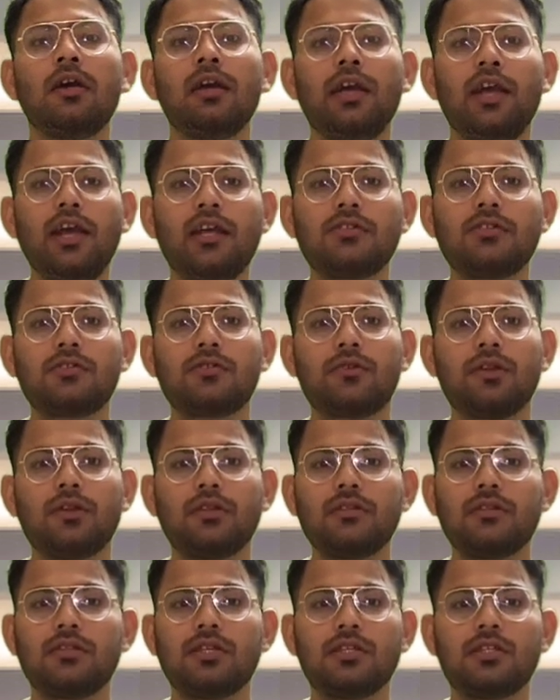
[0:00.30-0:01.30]
Hey
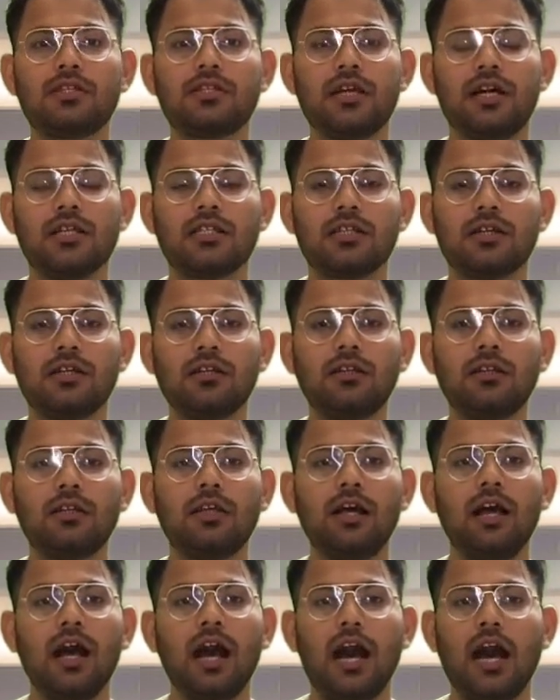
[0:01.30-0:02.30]
students, this is Asad.
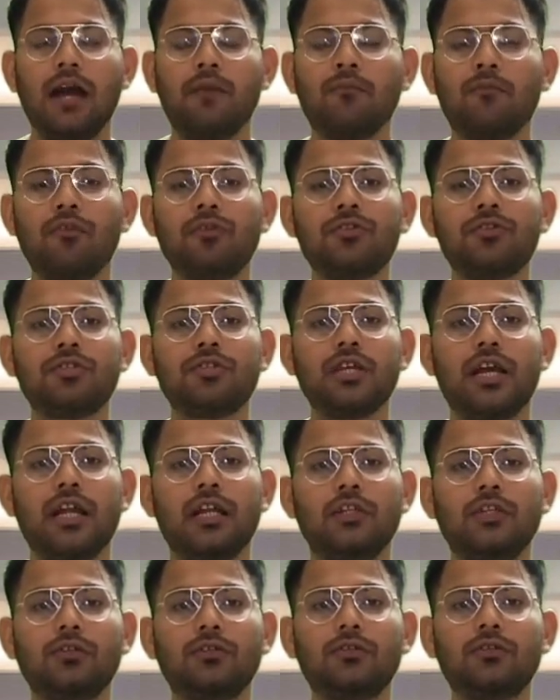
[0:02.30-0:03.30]
I'm going to
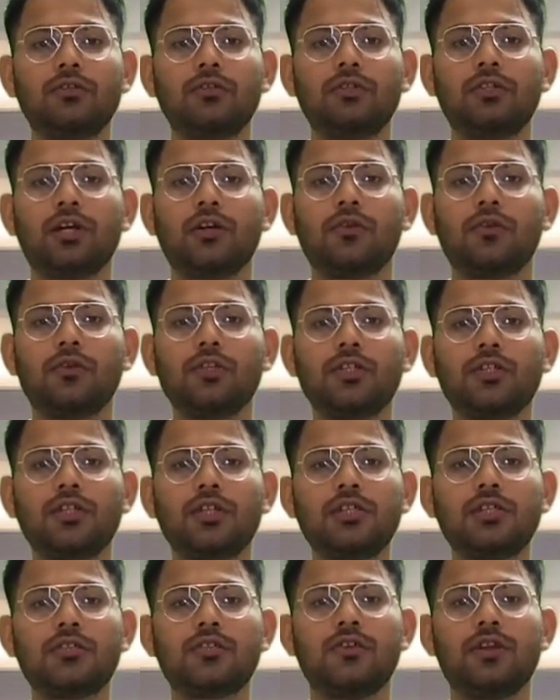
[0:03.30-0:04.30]
tell you the
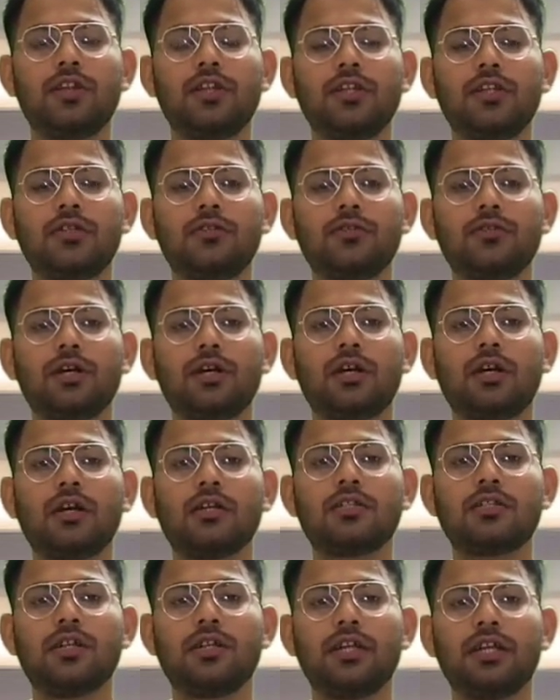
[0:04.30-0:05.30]
questions related to the
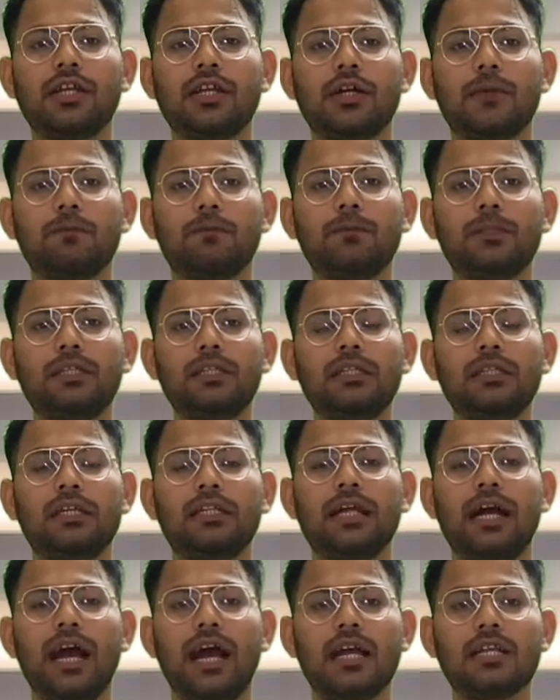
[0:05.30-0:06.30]
consulting company that
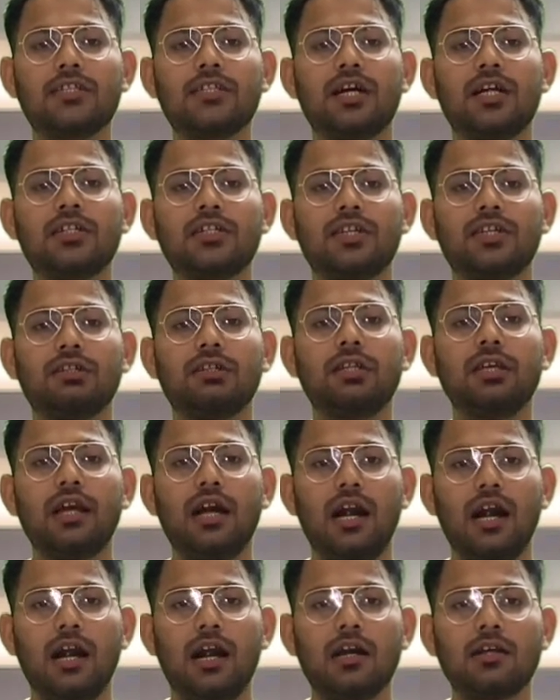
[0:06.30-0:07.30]
the HR generally
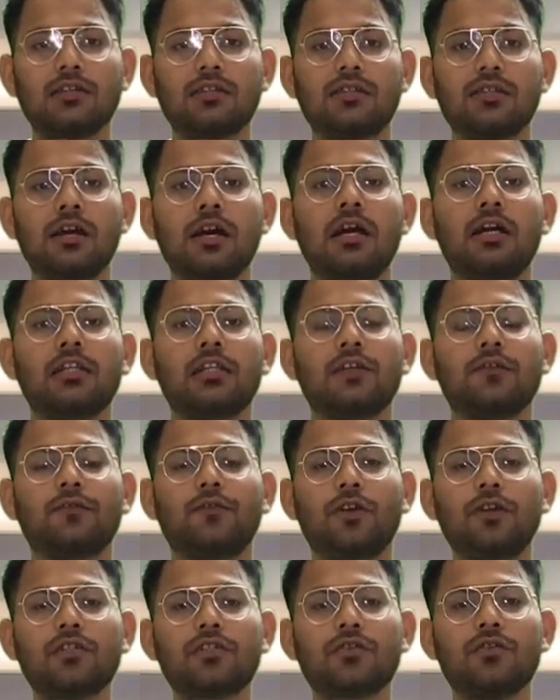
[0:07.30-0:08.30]
asks. The
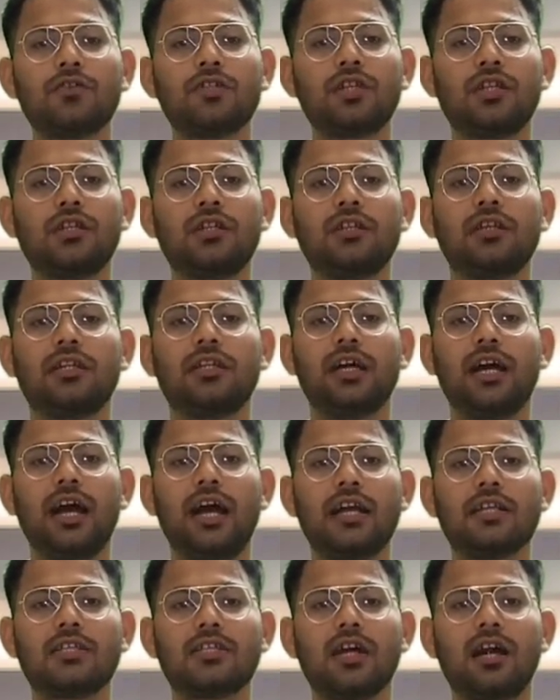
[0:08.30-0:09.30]
first question that the
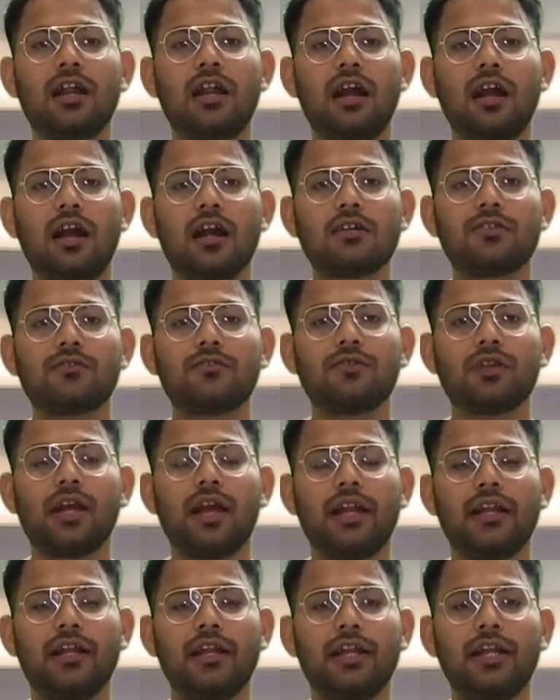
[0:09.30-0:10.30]
HR asks to the
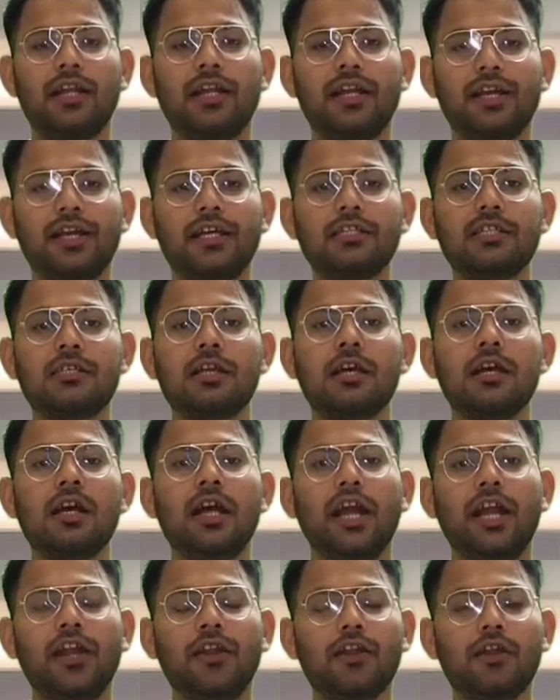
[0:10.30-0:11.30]
candidate is
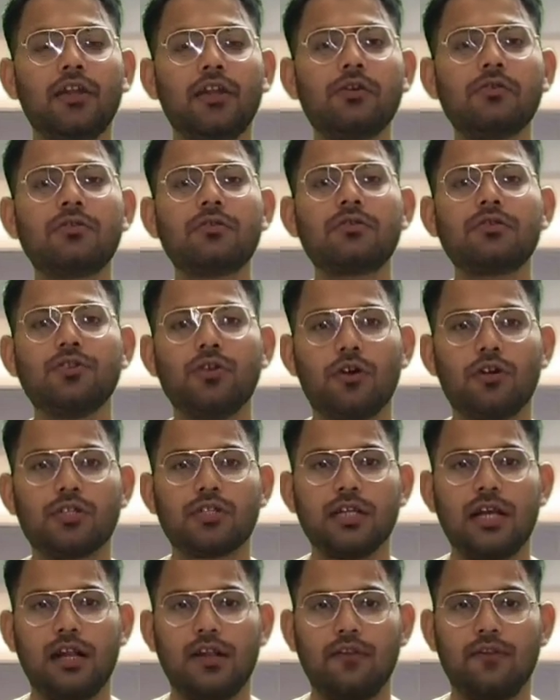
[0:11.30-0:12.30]
introduce
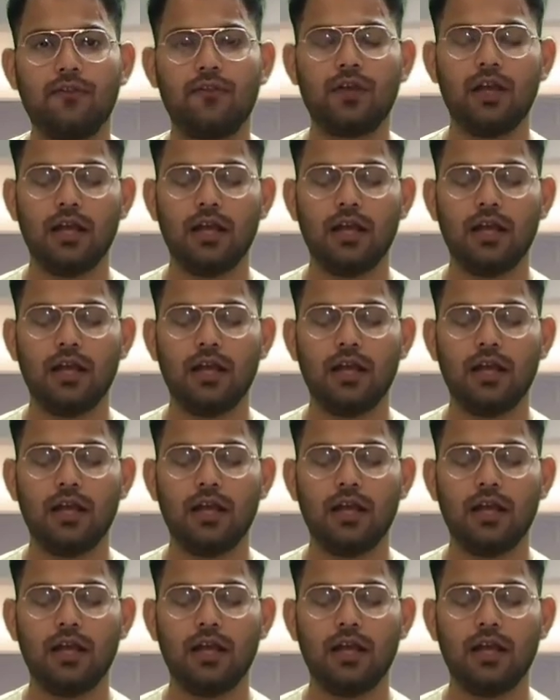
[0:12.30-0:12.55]
yourself.